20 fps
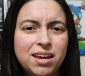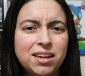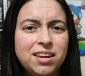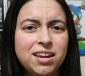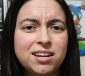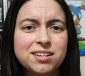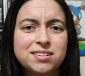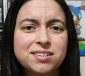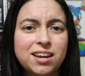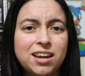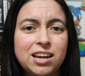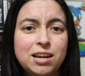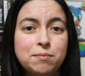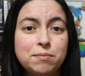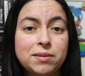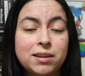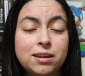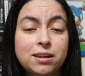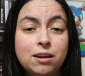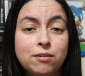NES
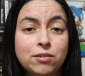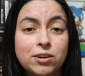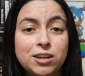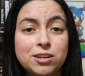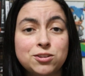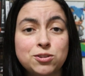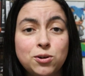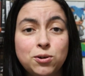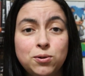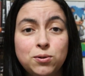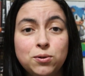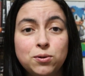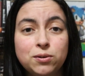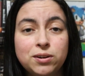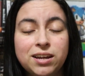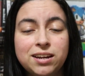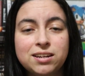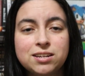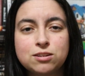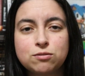game that never gets
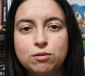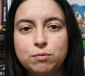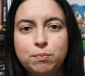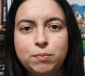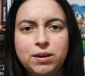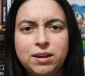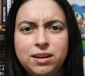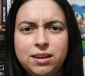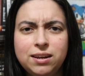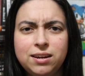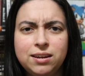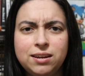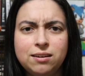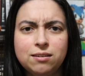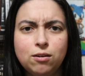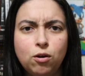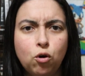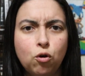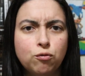old and it's repeating